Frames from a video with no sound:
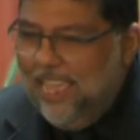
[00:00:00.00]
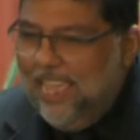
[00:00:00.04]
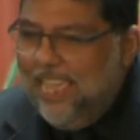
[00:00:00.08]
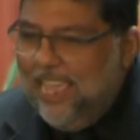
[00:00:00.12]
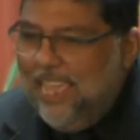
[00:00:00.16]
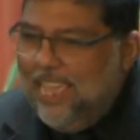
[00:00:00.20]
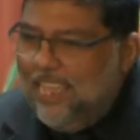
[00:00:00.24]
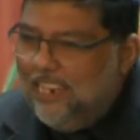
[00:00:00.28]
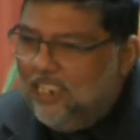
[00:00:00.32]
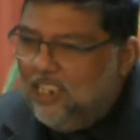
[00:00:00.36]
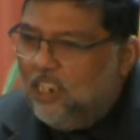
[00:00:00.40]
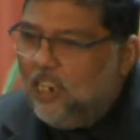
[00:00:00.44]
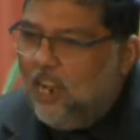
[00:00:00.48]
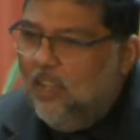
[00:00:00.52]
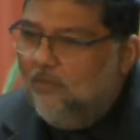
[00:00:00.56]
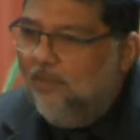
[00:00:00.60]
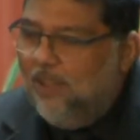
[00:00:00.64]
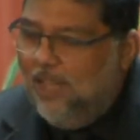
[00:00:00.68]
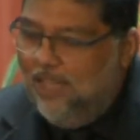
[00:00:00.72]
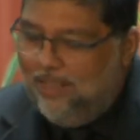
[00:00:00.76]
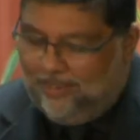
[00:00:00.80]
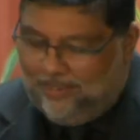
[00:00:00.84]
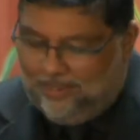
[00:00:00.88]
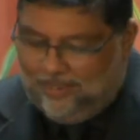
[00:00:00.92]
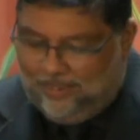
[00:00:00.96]
Each of
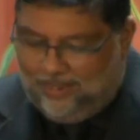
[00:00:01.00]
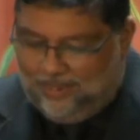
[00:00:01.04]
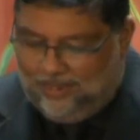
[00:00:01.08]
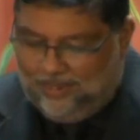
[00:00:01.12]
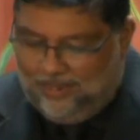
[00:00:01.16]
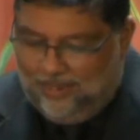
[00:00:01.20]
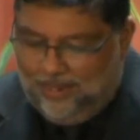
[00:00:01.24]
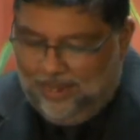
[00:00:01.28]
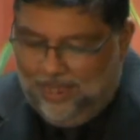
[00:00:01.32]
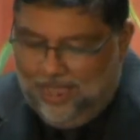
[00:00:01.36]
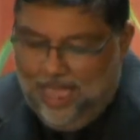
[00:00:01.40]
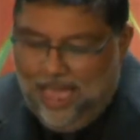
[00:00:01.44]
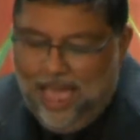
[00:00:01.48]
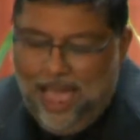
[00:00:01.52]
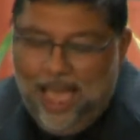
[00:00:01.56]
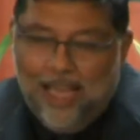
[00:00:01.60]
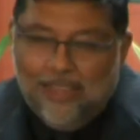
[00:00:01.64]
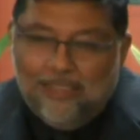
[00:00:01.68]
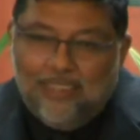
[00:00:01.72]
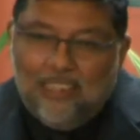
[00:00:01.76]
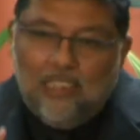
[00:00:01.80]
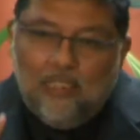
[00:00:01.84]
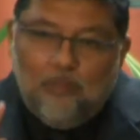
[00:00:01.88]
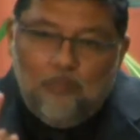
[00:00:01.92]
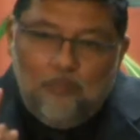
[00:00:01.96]
us
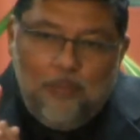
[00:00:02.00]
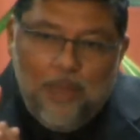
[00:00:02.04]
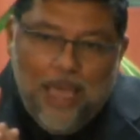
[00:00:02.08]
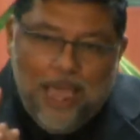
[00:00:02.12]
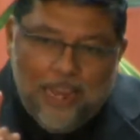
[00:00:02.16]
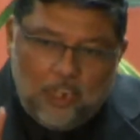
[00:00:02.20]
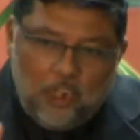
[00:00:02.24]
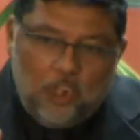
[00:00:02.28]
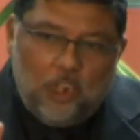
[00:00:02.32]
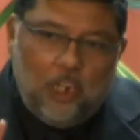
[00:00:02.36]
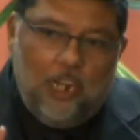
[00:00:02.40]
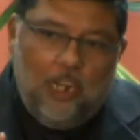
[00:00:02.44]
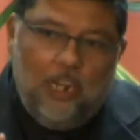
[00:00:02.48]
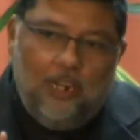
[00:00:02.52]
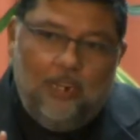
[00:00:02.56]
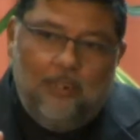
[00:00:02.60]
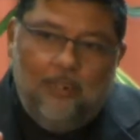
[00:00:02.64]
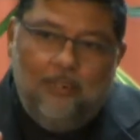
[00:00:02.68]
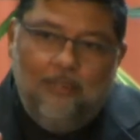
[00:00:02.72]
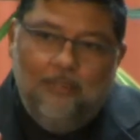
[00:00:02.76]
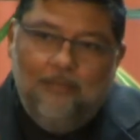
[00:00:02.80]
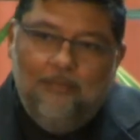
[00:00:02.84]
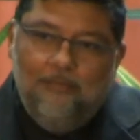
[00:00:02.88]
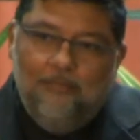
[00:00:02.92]
are special